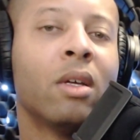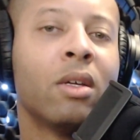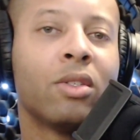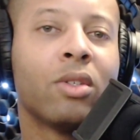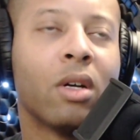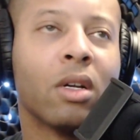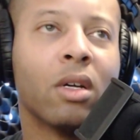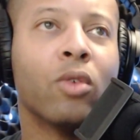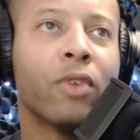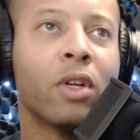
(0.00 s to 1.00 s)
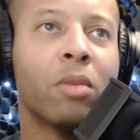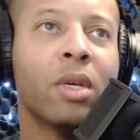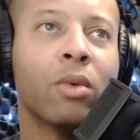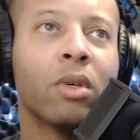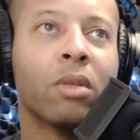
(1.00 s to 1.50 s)
started a
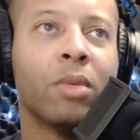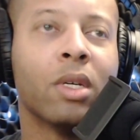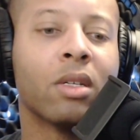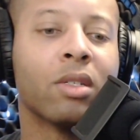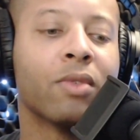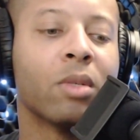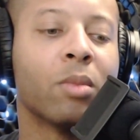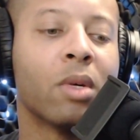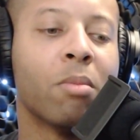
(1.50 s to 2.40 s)
GoFundMe because of some